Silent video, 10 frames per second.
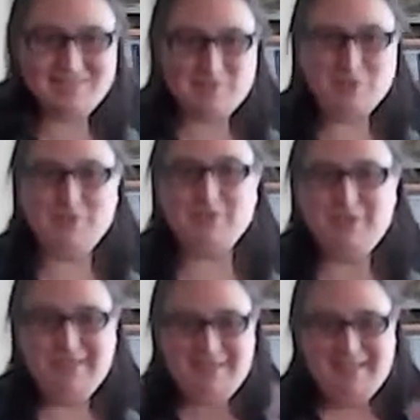just sort of
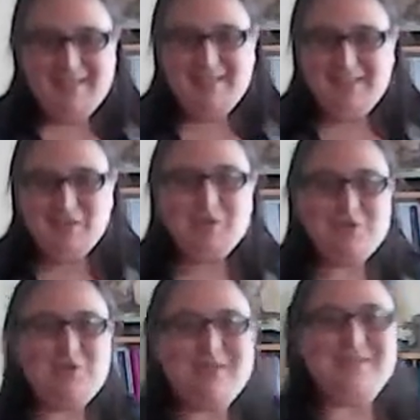
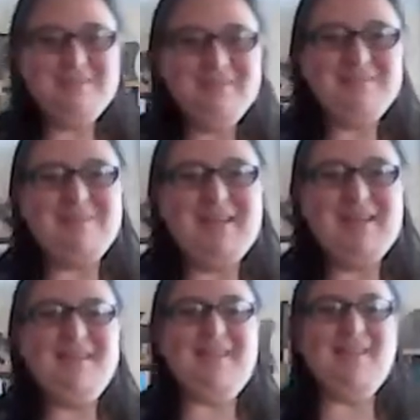controlling
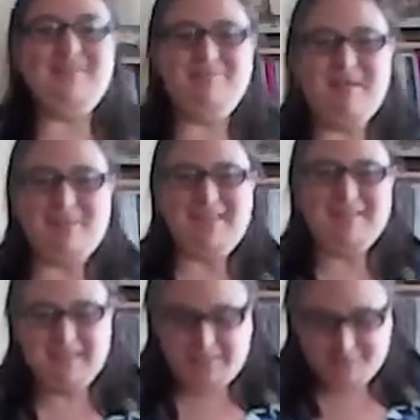my my
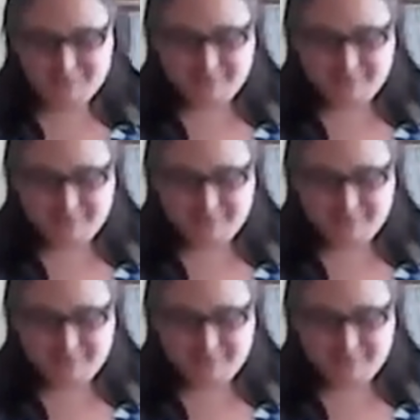balance.